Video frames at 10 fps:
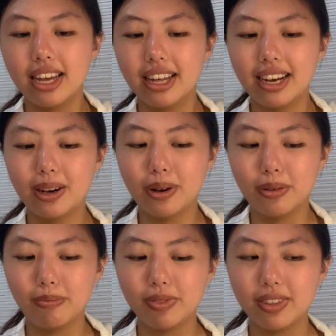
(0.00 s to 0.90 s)

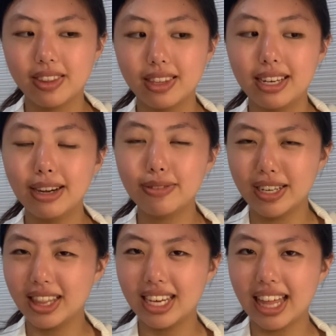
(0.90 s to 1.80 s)

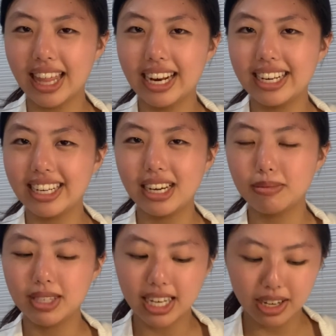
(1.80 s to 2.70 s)
That
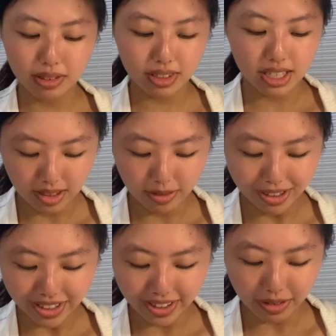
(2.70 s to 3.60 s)
EDM sound
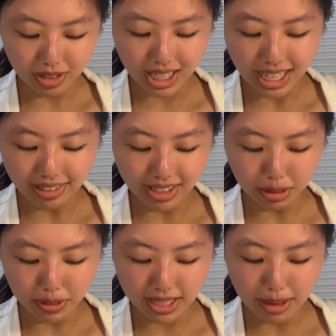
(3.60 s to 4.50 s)
rather than really loud
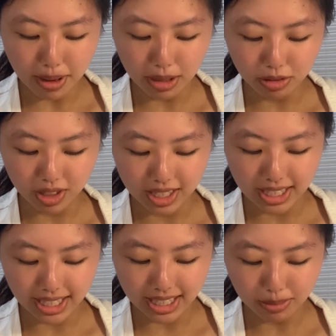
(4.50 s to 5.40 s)
dubstep. I really
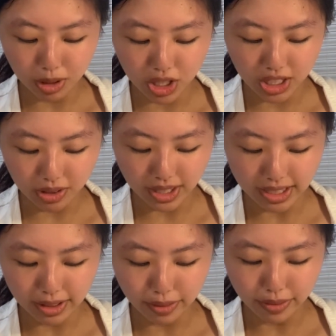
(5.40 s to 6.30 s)
like the more chill
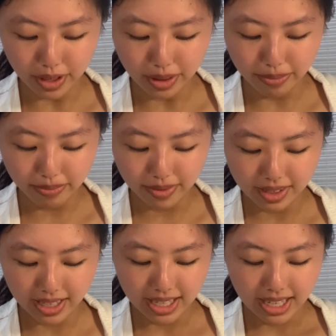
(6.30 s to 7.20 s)
sound of
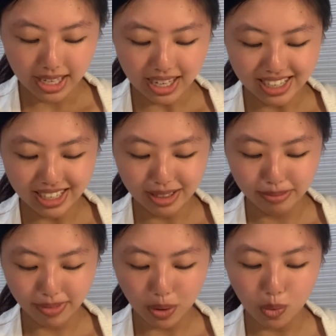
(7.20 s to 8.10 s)
I
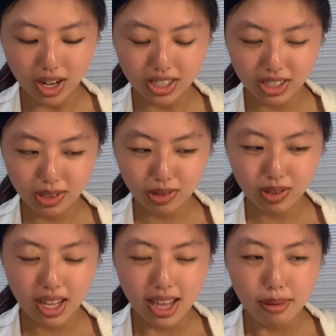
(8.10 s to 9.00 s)
Want
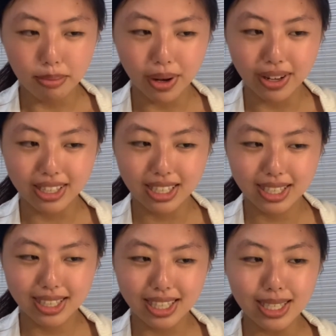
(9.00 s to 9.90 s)
You. But
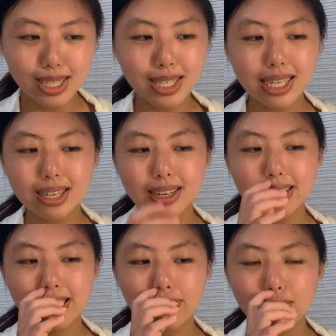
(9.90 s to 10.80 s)
this is like,
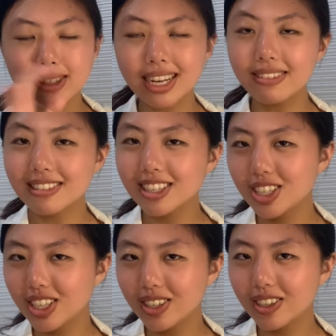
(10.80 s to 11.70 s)
even though it's not really
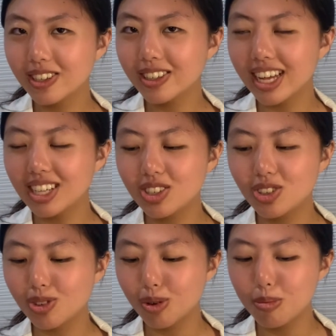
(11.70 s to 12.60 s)
chill, it's
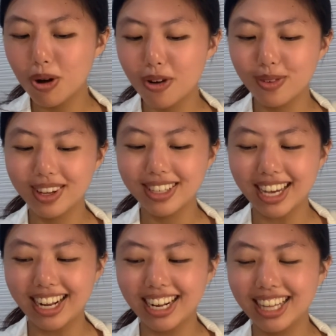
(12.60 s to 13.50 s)
so perfect
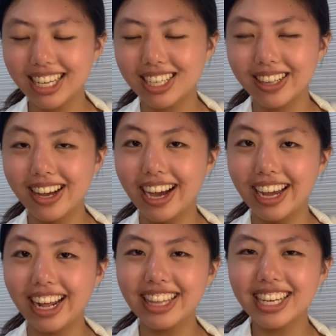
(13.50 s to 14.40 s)
and I like it a lot.
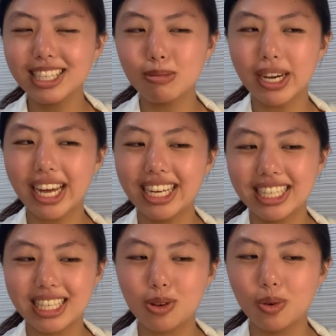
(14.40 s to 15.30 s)
I think it's about as
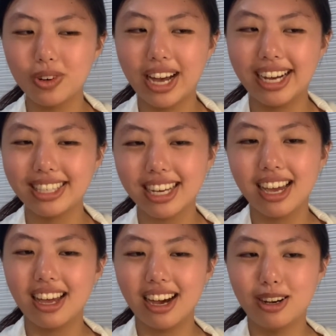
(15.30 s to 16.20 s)
equal as
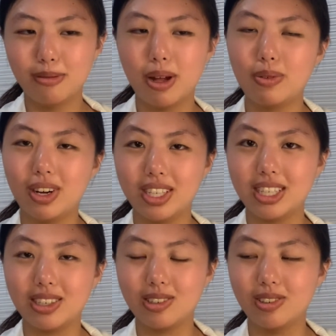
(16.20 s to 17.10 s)
I Want
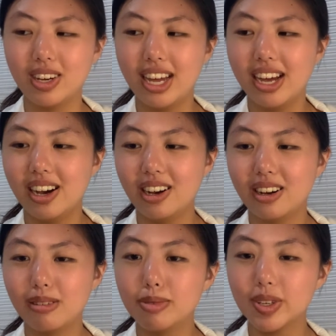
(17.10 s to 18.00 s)
You.
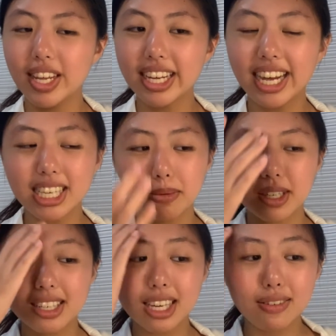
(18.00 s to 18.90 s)
So in that case, I'm
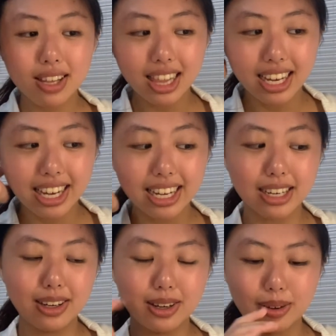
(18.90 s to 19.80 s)
gonna give it like
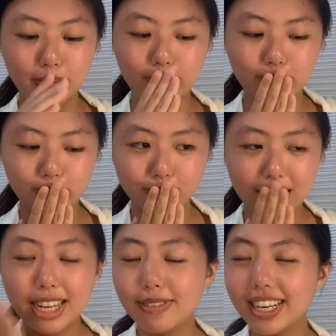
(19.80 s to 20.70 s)

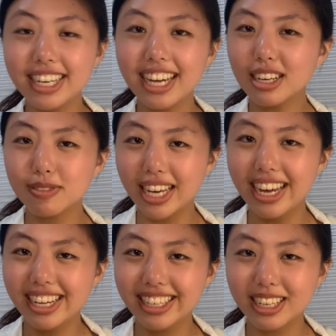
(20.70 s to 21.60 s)
infinity out of
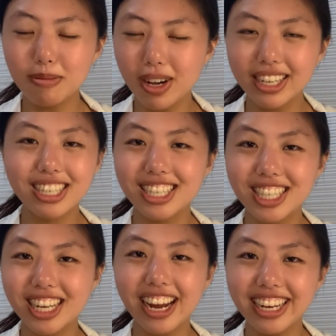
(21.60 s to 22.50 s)
10. Come on, it's
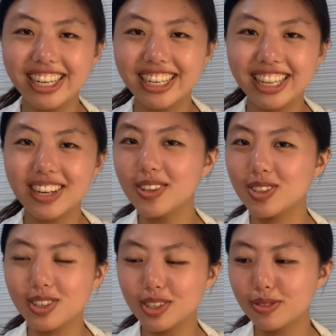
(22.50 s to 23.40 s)
Shinee. They
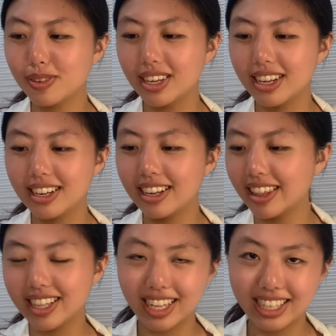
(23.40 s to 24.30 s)
deserve
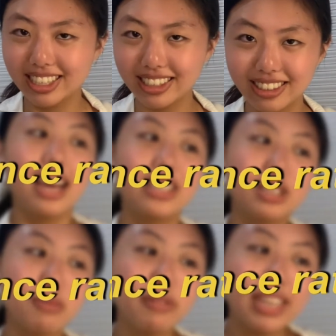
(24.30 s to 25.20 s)
nothing less. In
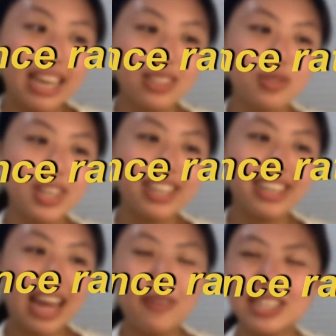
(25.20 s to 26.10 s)
terms of dance rating,
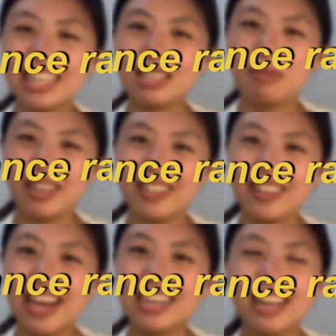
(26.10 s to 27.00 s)
I wasn't expecting
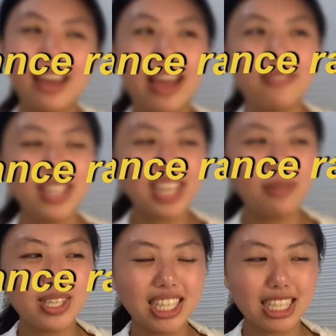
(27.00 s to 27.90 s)
that. I feel like I
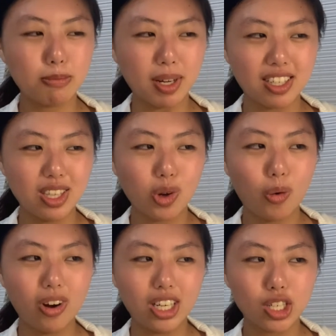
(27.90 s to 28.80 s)
wasn't expecting the
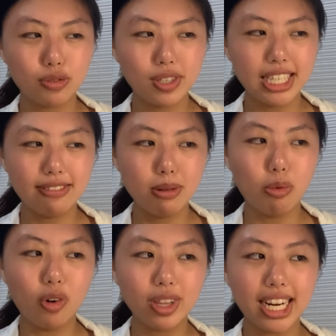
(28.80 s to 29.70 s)
choreography even
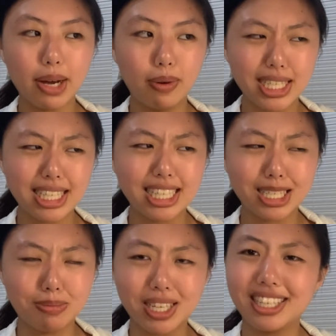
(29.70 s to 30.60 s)
more than I wasn't
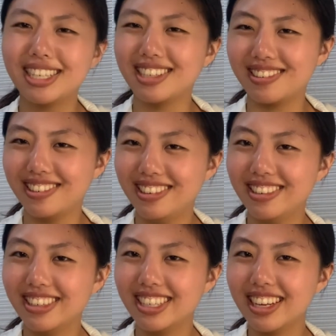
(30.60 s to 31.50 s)
expecting the
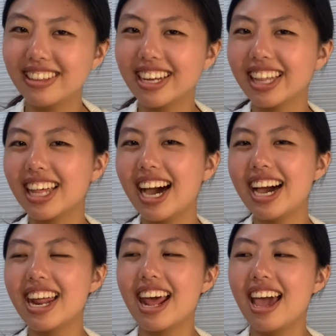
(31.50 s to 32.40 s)
song to sound like
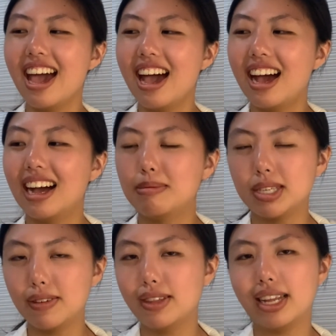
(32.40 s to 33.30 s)
that. I mean,
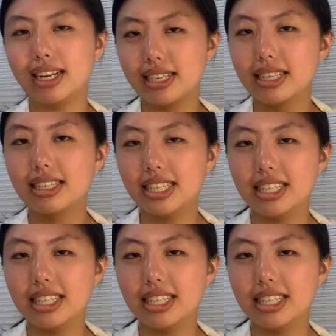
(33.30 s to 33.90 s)
given that I did